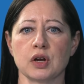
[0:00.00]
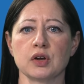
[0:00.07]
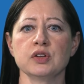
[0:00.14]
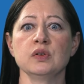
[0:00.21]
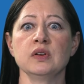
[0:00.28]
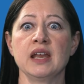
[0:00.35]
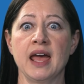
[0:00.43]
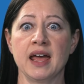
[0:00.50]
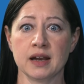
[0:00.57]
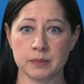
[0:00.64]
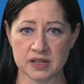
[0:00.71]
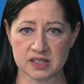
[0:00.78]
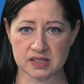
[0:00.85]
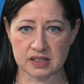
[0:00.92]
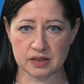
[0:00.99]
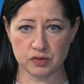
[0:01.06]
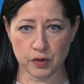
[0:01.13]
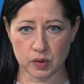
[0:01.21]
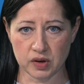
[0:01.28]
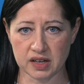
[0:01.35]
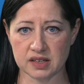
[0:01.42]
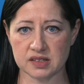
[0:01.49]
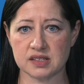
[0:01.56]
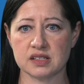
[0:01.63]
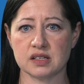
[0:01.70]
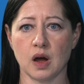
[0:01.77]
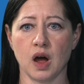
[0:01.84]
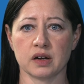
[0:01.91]
are unanimously
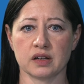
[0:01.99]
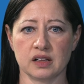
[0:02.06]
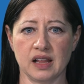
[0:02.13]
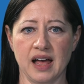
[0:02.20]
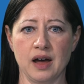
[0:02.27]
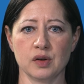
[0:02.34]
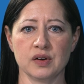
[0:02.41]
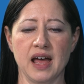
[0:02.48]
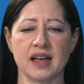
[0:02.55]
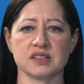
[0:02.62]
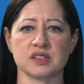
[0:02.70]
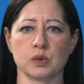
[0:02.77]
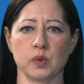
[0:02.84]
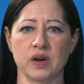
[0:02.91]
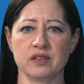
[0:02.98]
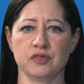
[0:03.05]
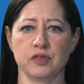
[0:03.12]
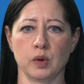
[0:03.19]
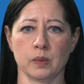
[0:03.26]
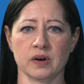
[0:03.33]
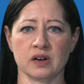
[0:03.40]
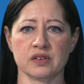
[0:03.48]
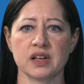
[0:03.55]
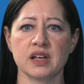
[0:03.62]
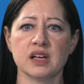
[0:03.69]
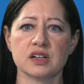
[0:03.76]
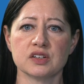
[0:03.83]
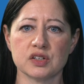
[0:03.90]
focused on cloud as the way forward
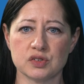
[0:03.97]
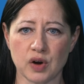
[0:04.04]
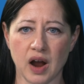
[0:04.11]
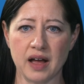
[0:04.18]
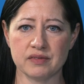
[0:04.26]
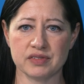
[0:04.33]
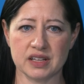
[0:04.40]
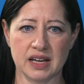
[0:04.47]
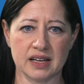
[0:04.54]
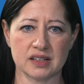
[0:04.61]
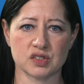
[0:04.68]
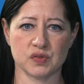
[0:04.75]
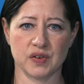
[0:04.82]
to drive the next